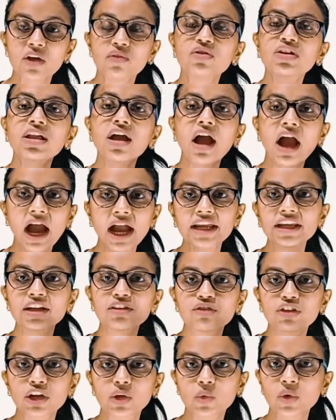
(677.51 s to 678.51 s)
with higher
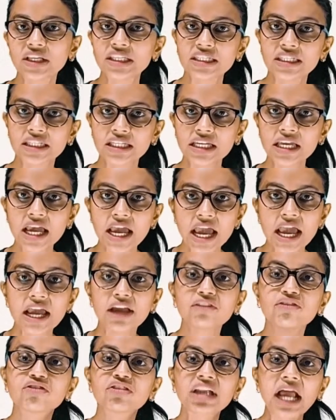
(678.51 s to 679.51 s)
frequency
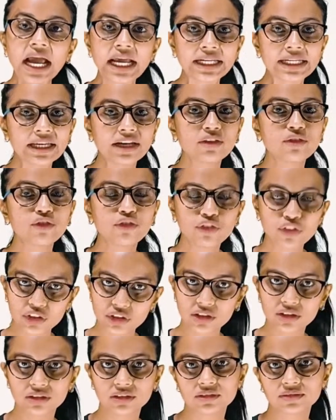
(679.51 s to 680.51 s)
if tightened
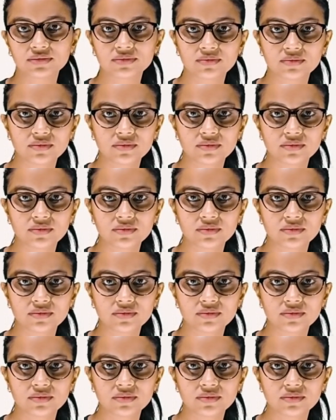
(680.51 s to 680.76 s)
further.